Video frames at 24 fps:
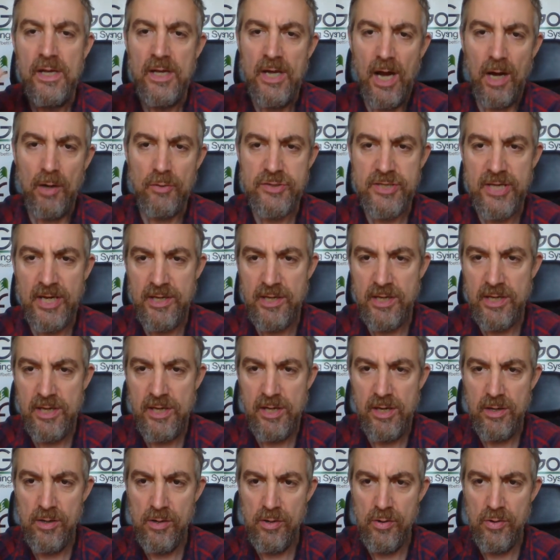I'll take
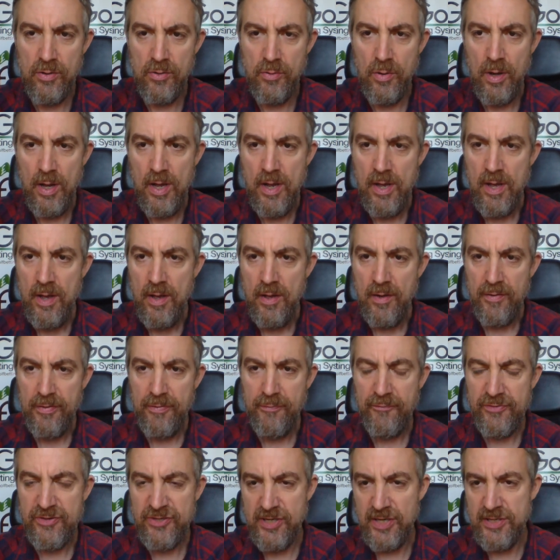you,
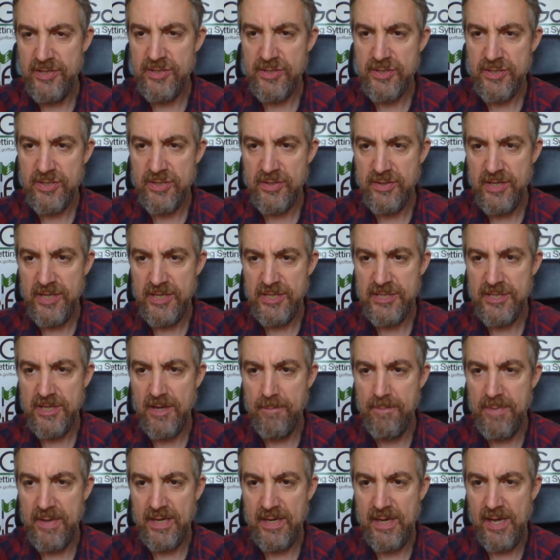since this
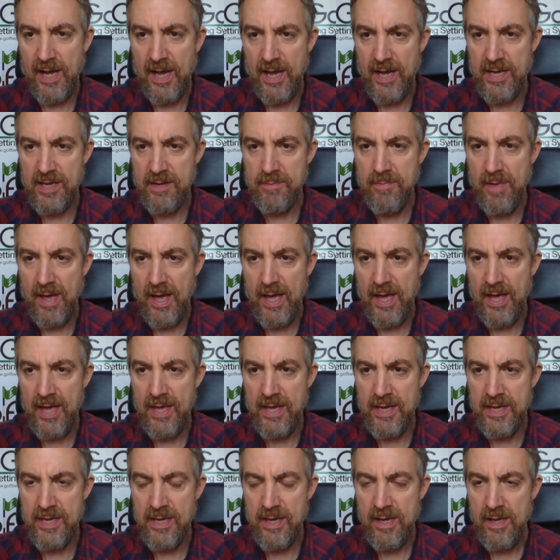became
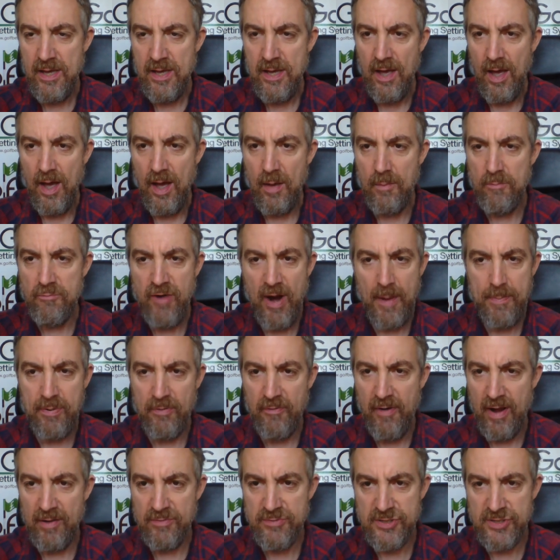a, a
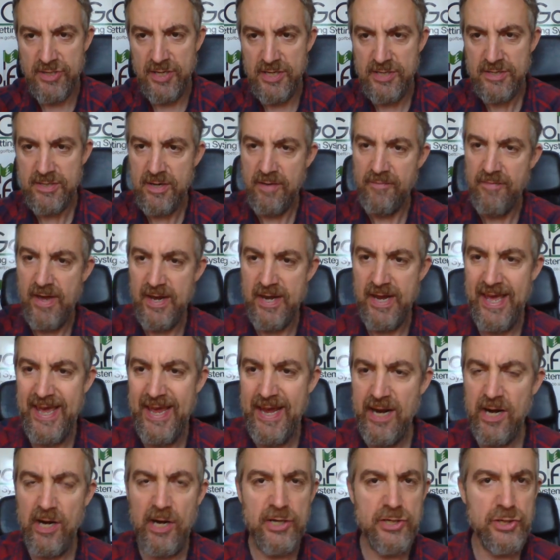wraparound season event,
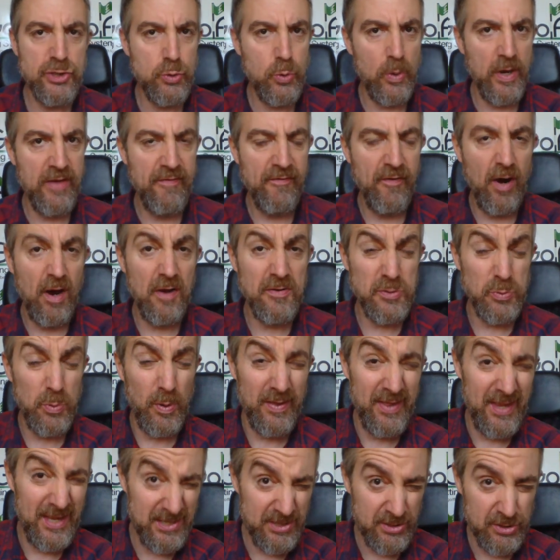English twenty-five to one,
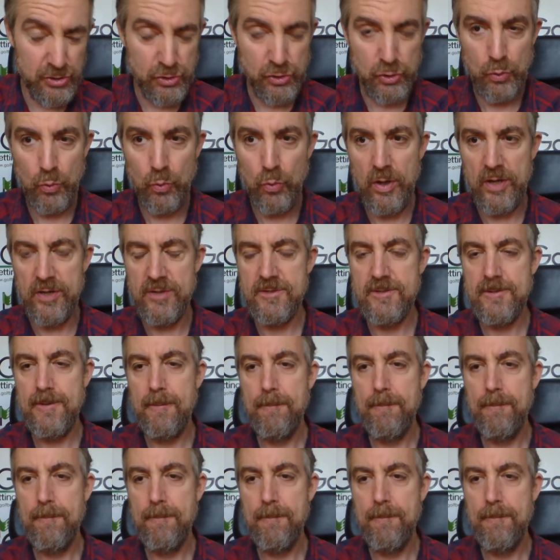that's the shortest.